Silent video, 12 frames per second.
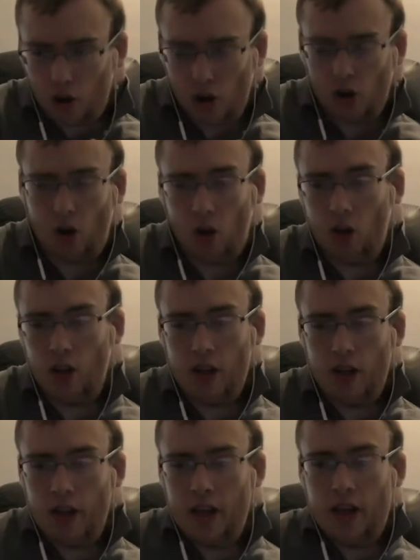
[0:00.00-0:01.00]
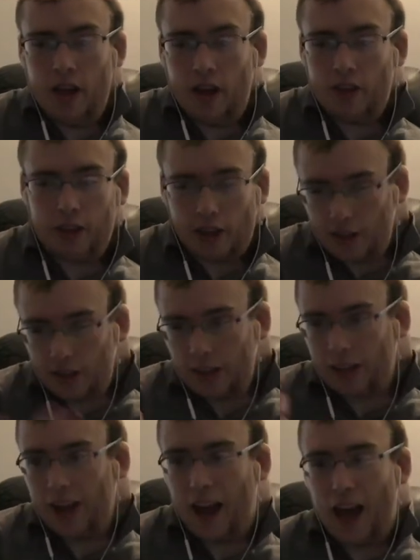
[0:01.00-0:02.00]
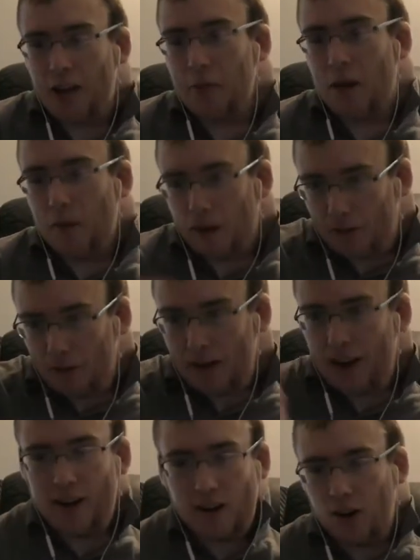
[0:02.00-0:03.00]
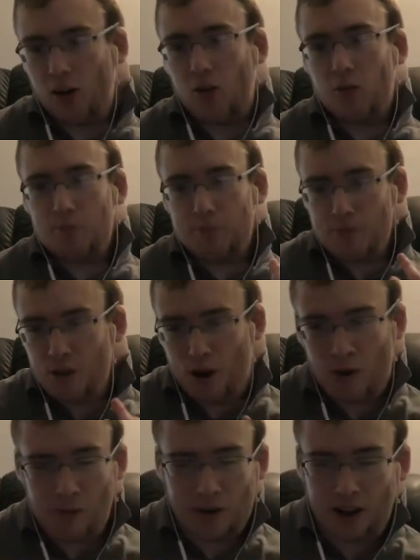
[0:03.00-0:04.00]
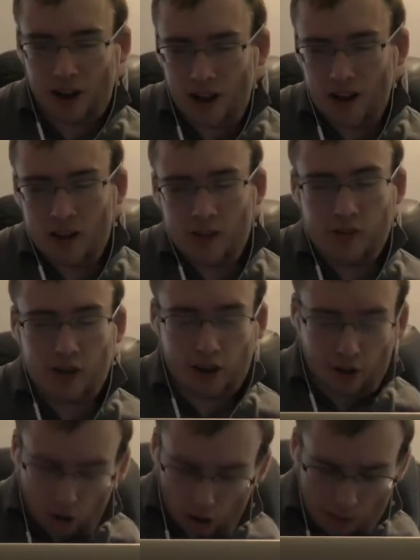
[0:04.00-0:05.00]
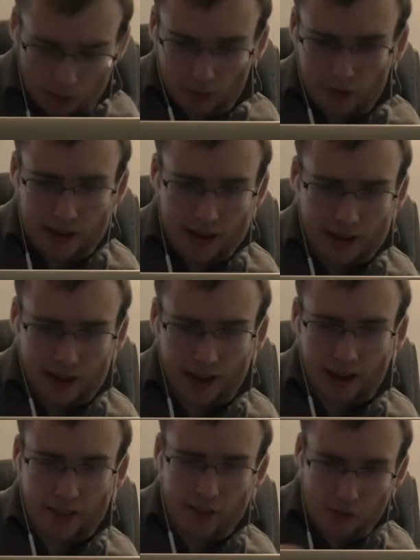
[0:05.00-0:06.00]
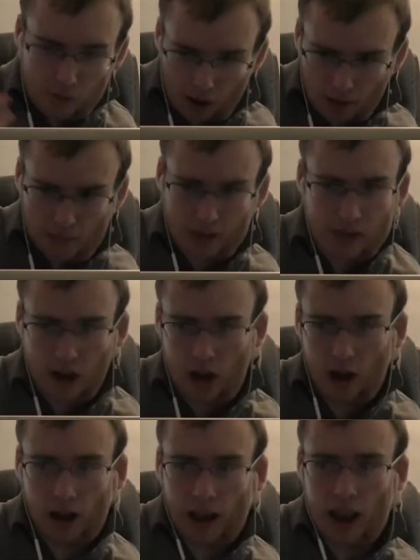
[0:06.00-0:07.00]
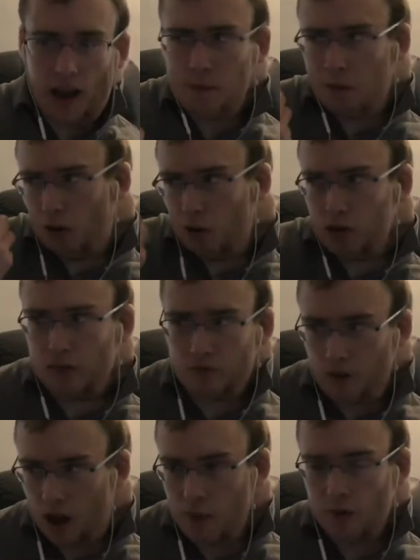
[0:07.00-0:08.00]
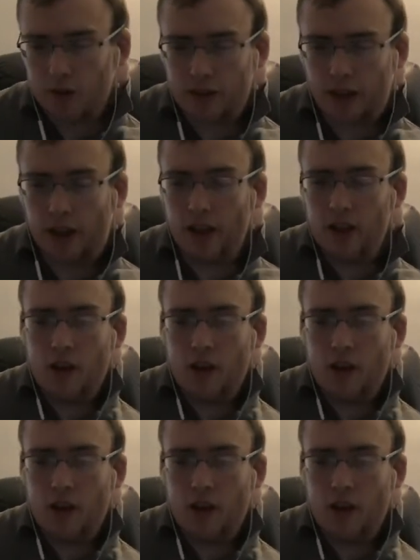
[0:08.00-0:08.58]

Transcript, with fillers: girl. I'm thinking like something like anime, like green-haired girl. No, but there's a girl with green skin, very young, can't be older than 5 or 6,